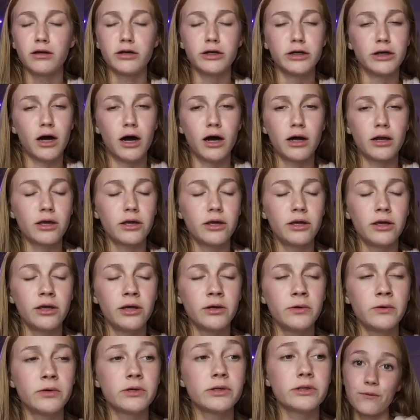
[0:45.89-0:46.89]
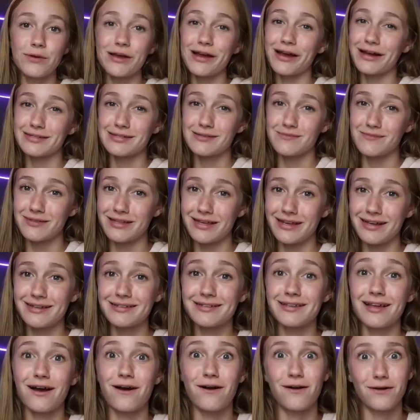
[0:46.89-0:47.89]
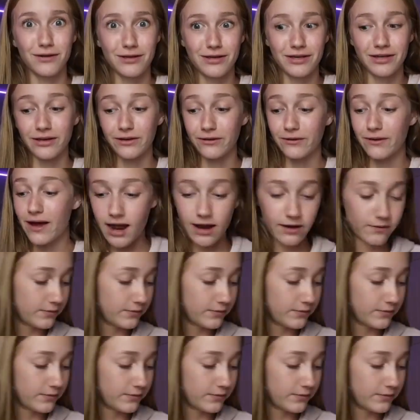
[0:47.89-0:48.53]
not cute. We got some things that are cute.